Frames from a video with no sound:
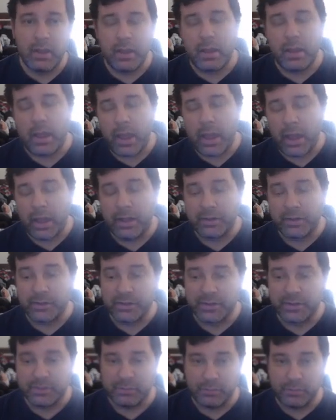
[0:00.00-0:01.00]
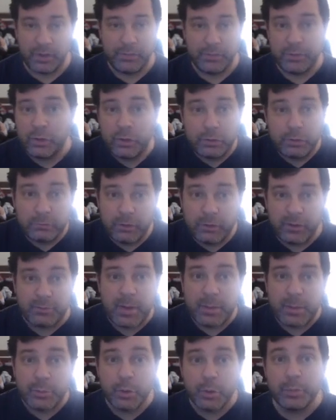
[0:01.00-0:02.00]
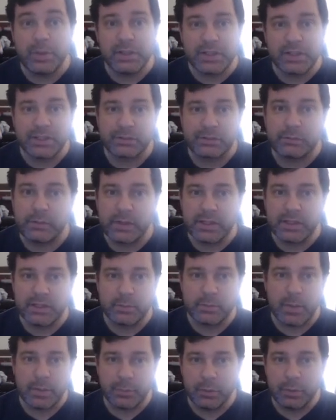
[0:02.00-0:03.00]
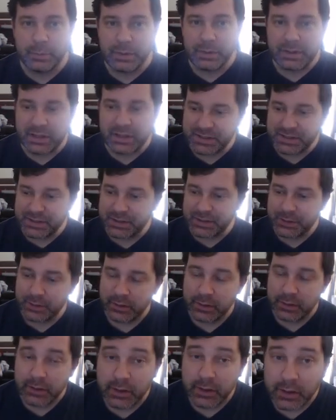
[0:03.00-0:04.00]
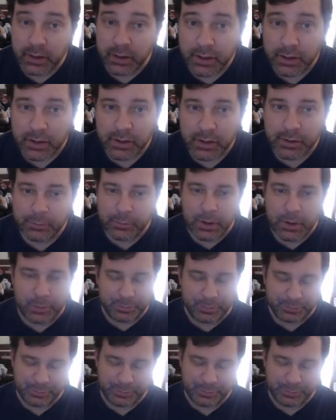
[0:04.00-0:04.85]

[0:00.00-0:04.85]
And if you don't agree with my poopy list when we get to my poopy list, well,